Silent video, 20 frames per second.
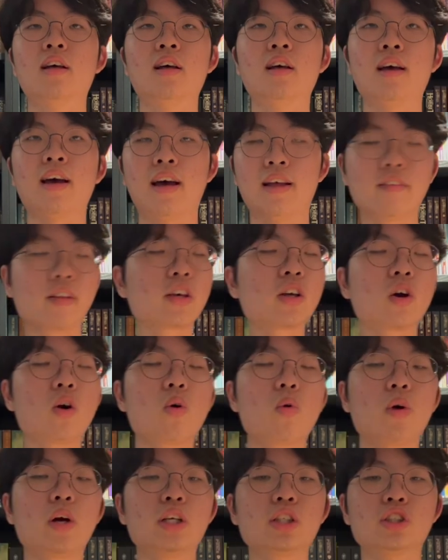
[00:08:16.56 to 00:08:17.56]
And like
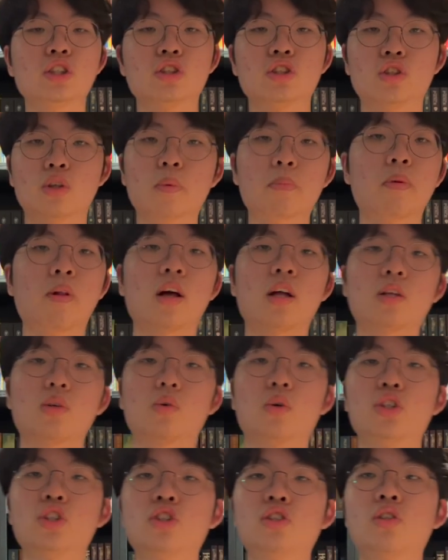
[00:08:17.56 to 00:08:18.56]
always, your plot
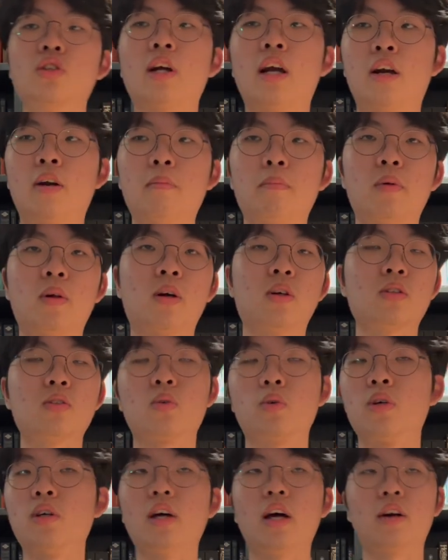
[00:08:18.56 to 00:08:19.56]
quester, Aaron plot
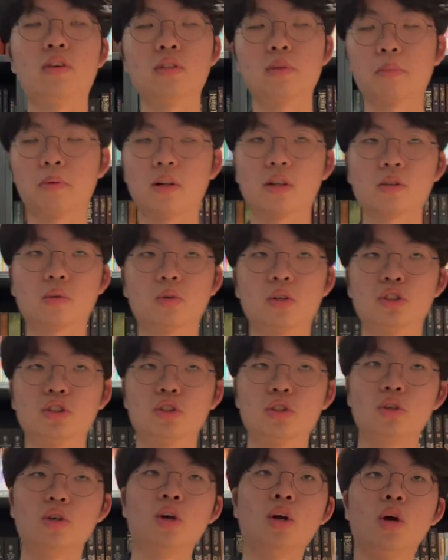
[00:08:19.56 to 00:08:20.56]
Aaron the plot
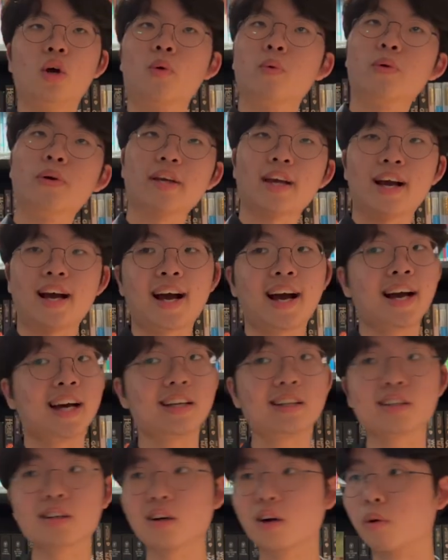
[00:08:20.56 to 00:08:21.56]
quester, we
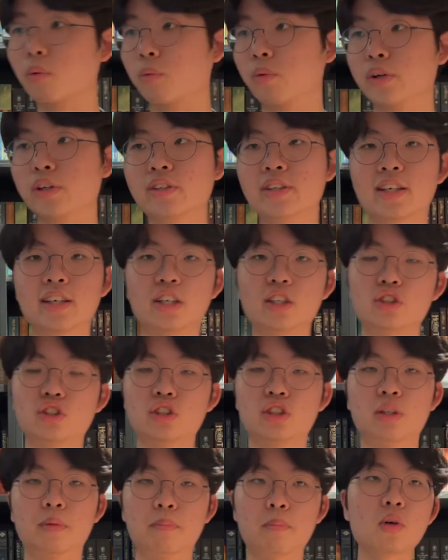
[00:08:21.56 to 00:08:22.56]
had a really
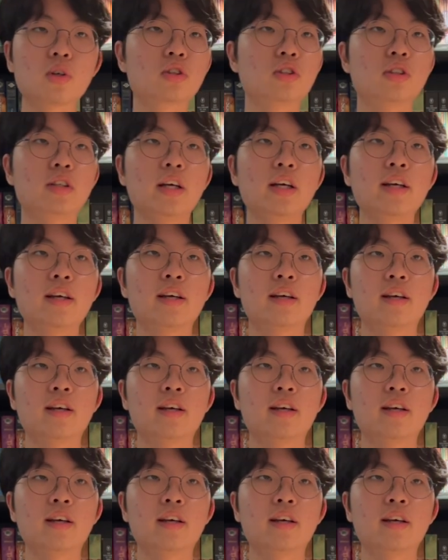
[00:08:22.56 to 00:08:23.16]
interesting book today.